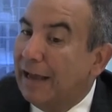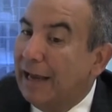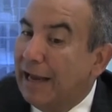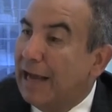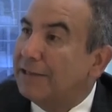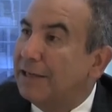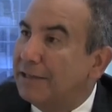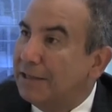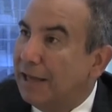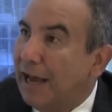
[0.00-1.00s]
gain
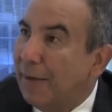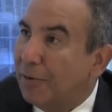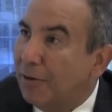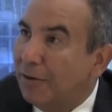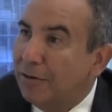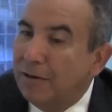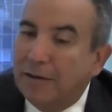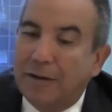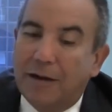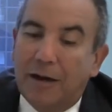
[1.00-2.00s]
access to capital.
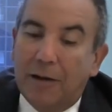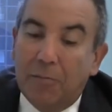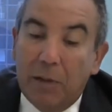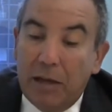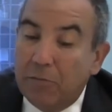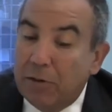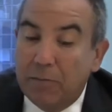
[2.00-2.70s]
And